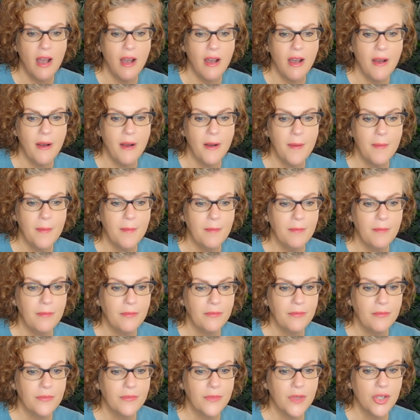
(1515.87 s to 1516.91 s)

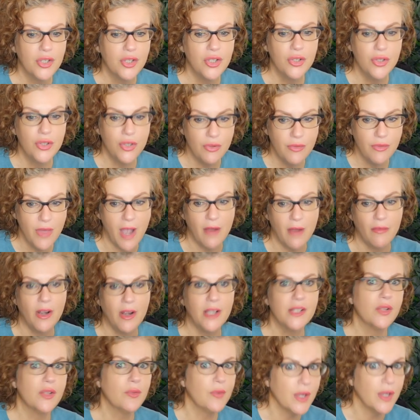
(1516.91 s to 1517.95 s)
to do that,
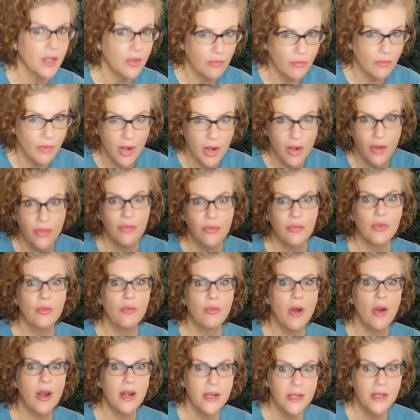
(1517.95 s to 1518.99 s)
right? So we can run through
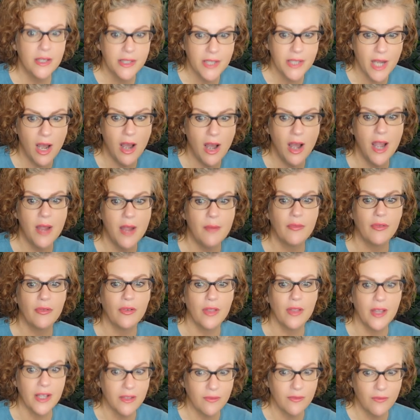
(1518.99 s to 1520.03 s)
one at a time for
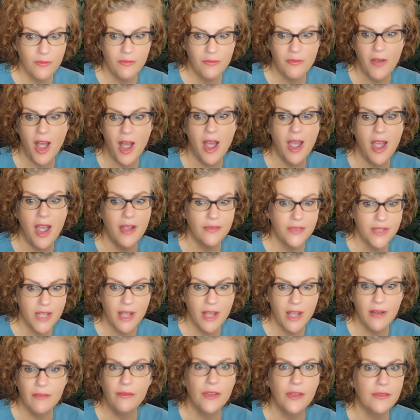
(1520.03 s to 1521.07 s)
like 5,
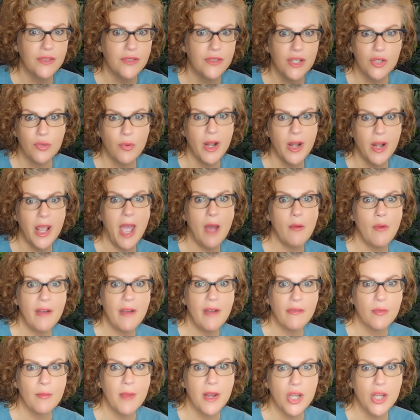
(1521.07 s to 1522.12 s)
10, 15, 20,
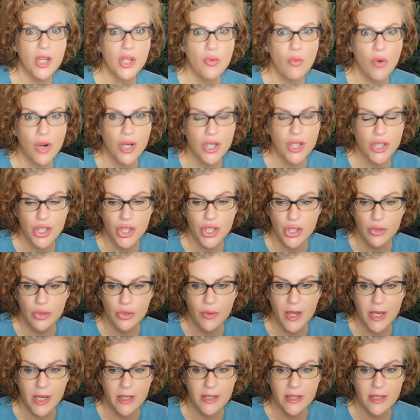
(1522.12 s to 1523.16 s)
however many you wanted to
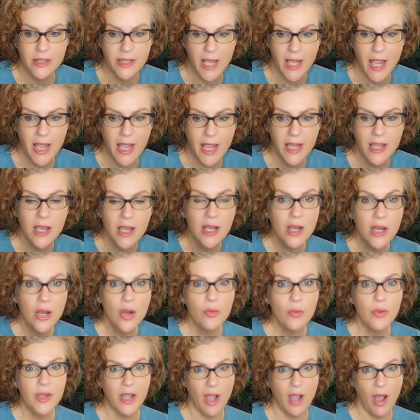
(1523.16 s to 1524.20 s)
do in a day.
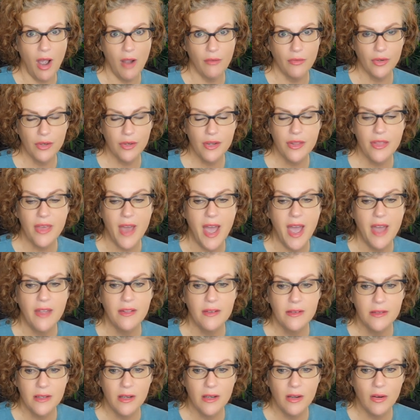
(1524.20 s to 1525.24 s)
We covered that
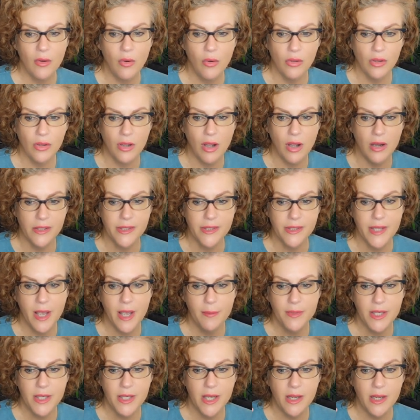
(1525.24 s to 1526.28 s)
whole
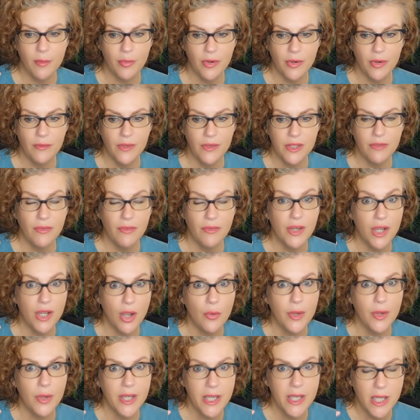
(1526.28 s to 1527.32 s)
concept in a previous
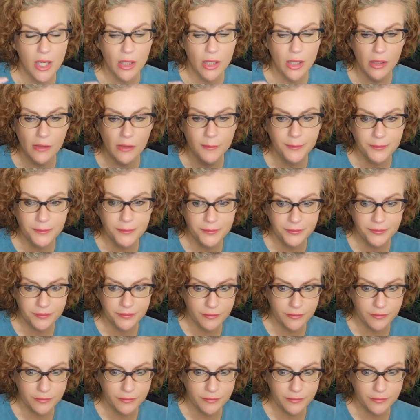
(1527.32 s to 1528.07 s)
video here,